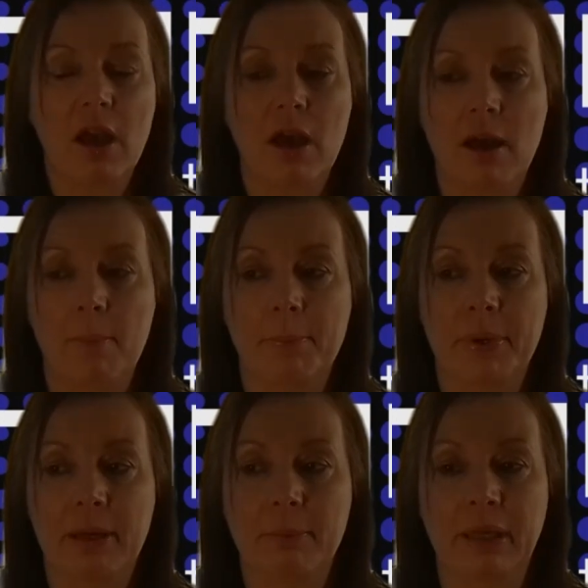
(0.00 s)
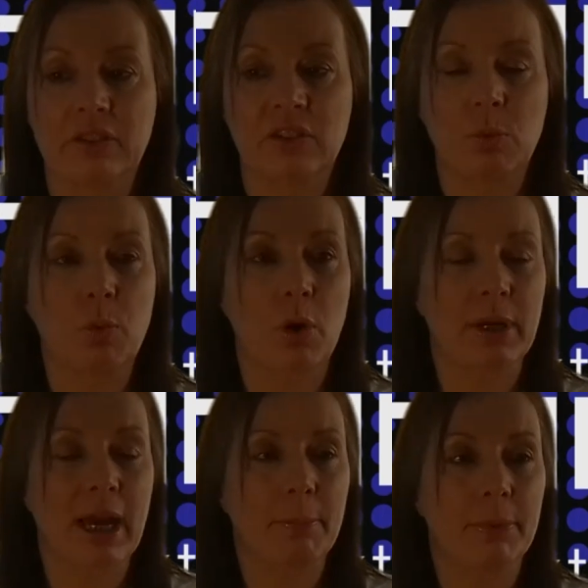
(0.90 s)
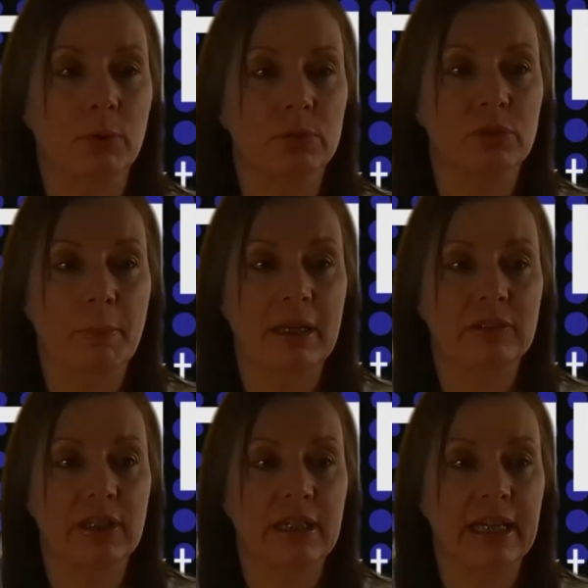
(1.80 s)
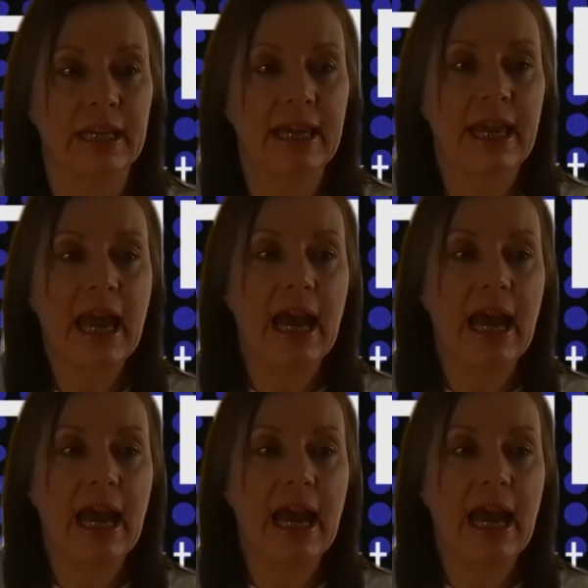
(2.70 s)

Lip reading: But it means that it won't happen automatically.